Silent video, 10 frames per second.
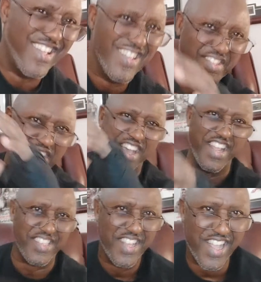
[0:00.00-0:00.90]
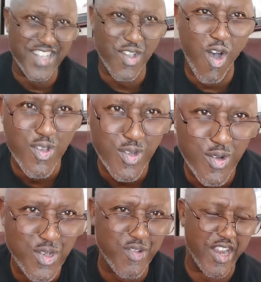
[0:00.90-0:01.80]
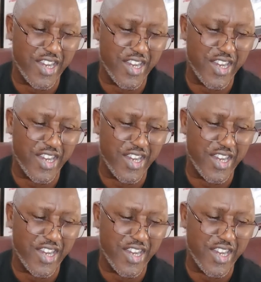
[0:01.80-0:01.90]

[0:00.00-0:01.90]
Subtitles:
See that? That's an old school trick.